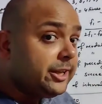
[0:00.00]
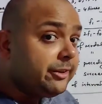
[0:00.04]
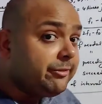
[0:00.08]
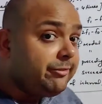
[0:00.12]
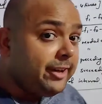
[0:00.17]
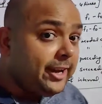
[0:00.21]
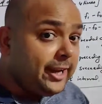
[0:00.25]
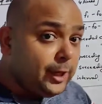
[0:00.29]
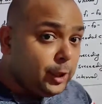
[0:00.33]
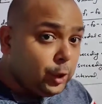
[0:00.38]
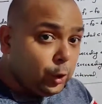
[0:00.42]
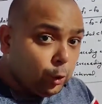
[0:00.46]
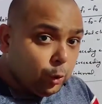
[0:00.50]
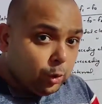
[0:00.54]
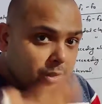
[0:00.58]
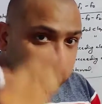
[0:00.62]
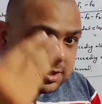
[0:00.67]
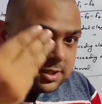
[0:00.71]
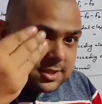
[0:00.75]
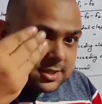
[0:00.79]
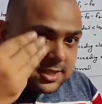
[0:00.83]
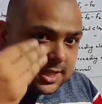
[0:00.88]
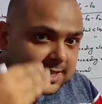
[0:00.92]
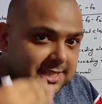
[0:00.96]
the value
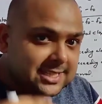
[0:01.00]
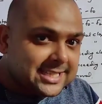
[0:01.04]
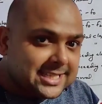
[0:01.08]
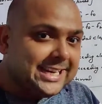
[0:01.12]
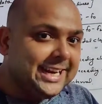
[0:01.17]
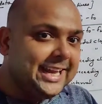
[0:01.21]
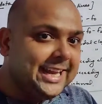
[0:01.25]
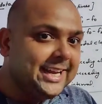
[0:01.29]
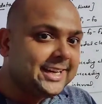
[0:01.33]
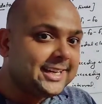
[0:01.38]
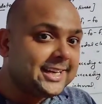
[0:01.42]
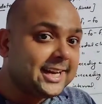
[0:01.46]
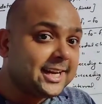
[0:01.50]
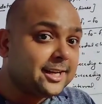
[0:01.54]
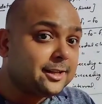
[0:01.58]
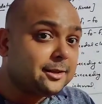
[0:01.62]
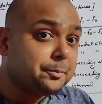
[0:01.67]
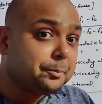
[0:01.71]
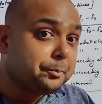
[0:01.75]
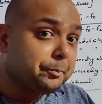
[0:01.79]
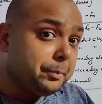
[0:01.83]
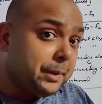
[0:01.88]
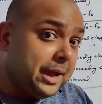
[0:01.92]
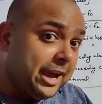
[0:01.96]
succeeding
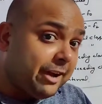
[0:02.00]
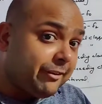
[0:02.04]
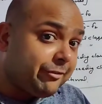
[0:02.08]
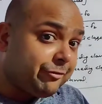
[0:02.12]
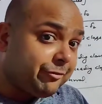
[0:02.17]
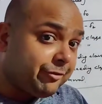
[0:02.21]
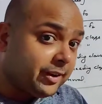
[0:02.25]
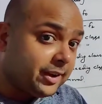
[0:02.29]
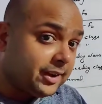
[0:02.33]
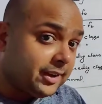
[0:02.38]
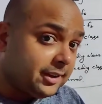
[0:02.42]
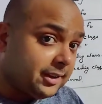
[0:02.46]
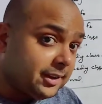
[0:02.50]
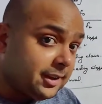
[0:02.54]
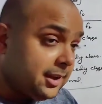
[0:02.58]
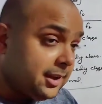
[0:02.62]
that F1.